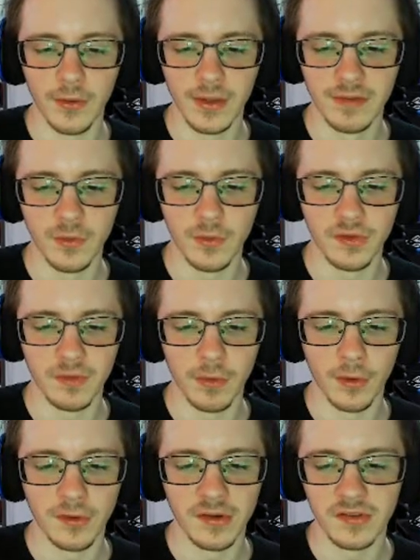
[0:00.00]
it was
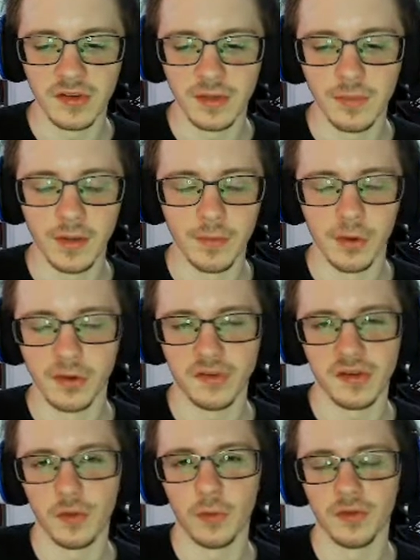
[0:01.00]
Emergency, but
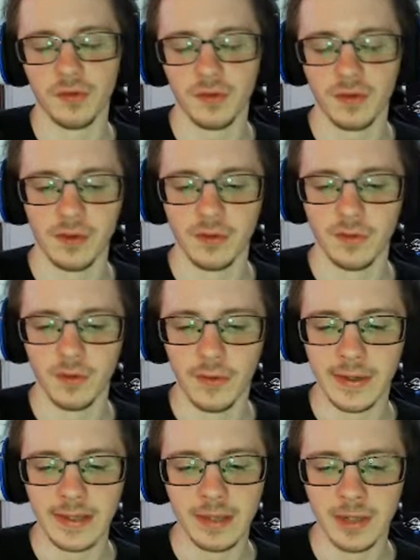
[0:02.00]
Emergency wasn't gonna really
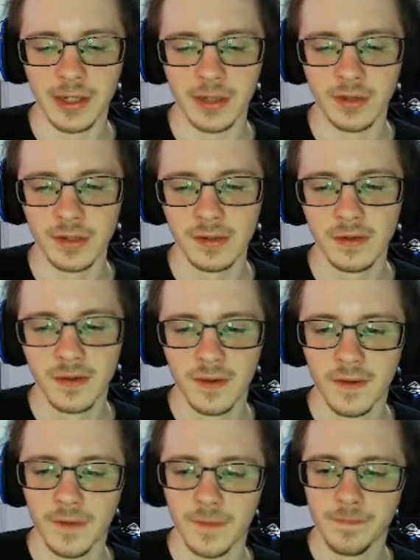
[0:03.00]
get me anything.
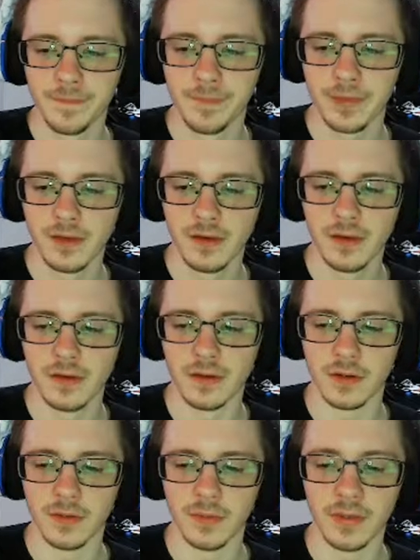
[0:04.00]

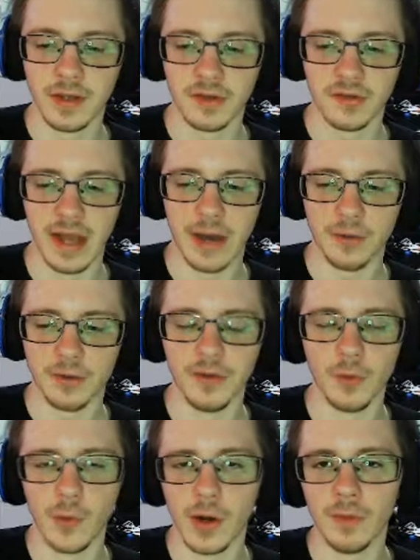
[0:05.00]
But because they outed the
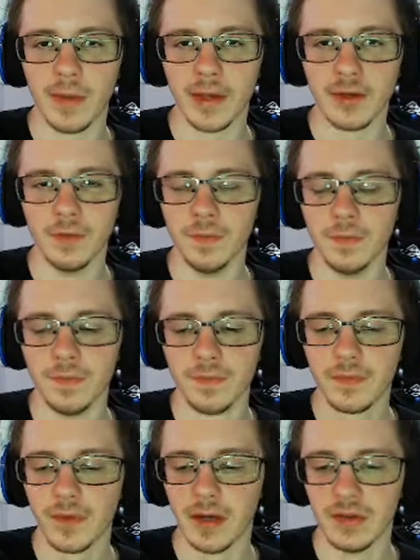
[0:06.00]
realm,
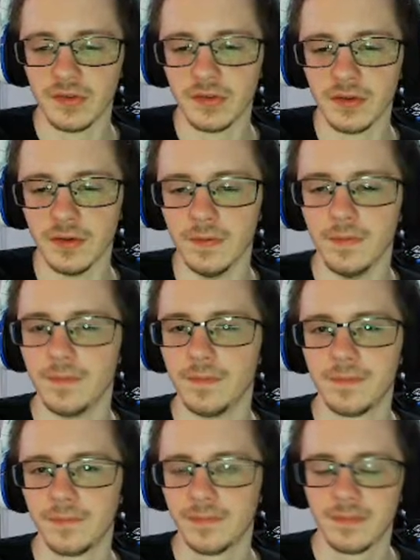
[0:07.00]
I just couldn't
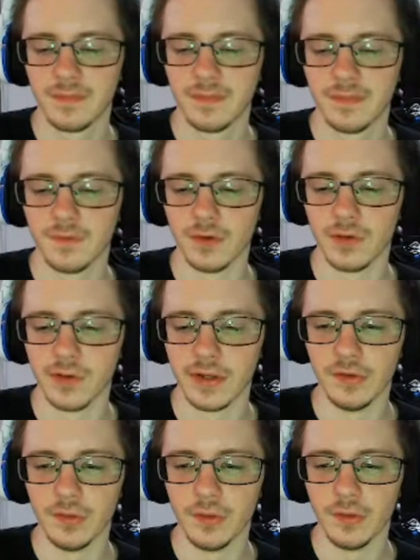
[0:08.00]
really
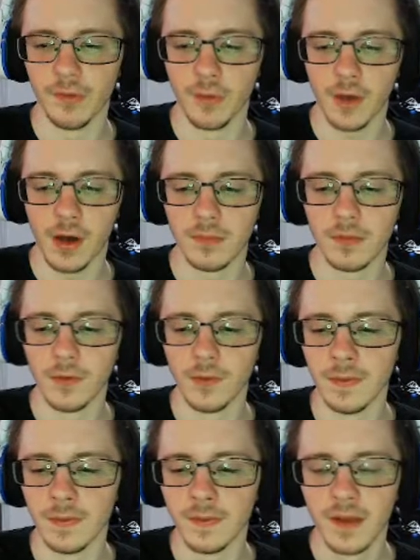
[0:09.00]
do the full combo
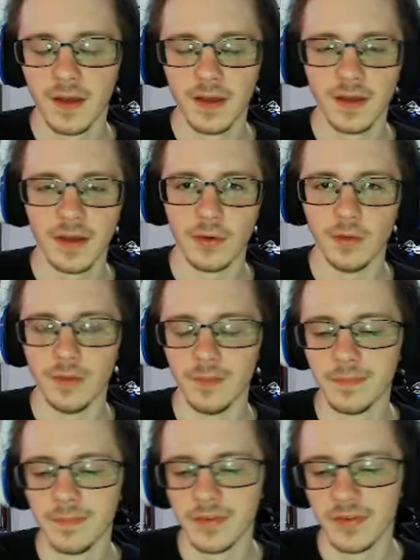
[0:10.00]
and kill them,
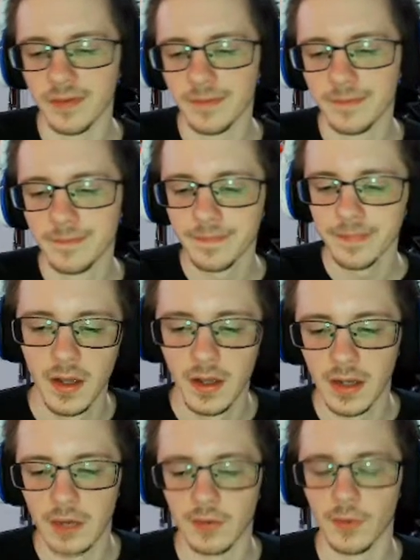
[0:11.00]
so
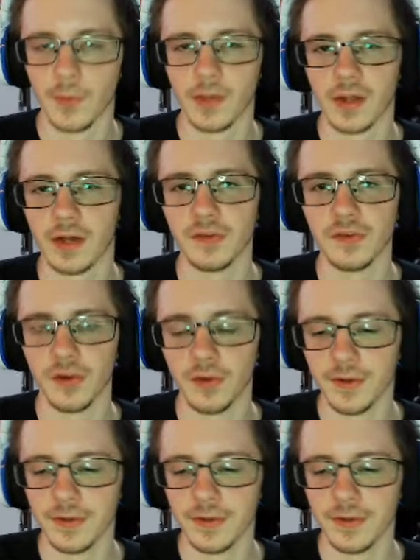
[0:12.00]
I really want to cut this card.